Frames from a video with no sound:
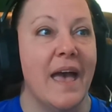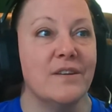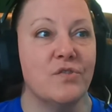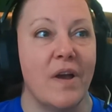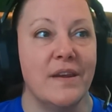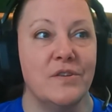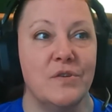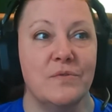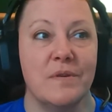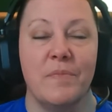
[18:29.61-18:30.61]
and try to
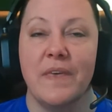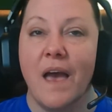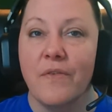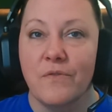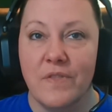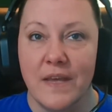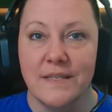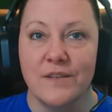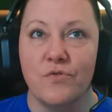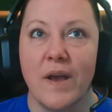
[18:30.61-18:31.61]
do some of the other
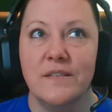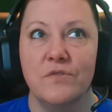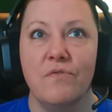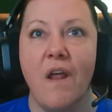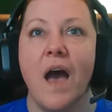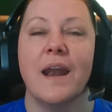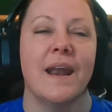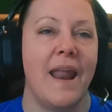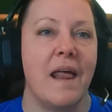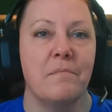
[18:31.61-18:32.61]
things and try to not
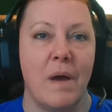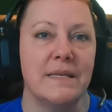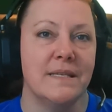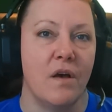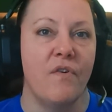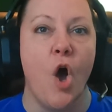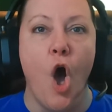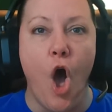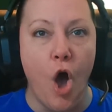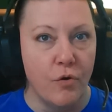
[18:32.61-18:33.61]
let myself
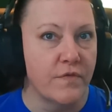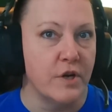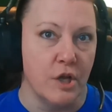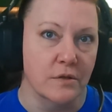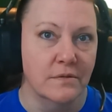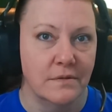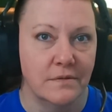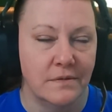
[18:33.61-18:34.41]
overdo.